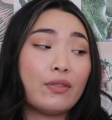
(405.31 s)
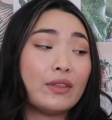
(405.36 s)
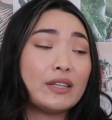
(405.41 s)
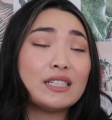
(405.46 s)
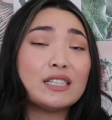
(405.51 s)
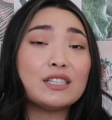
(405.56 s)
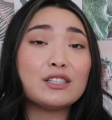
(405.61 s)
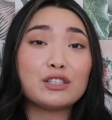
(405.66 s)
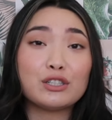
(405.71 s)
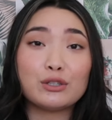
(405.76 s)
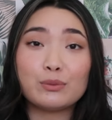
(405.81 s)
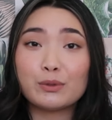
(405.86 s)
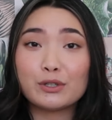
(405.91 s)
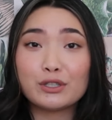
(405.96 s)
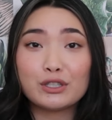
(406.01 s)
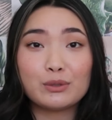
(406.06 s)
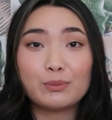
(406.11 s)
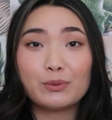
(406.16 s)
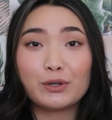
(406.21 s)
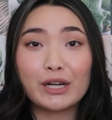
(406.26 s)
this is super,
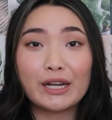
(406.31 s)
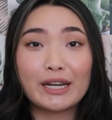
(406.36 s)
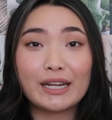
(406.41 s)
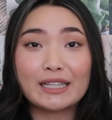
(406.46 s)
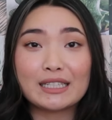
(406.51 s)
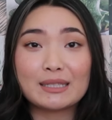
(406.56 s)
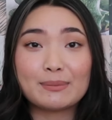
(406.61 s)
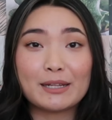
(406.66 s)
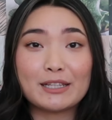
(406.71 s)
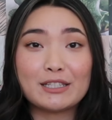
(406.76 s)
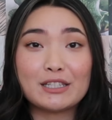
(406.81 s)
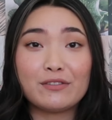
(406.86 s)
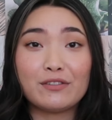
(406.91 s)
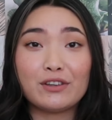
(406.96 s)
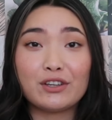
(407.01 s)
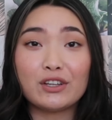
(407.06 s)
super inexpensive.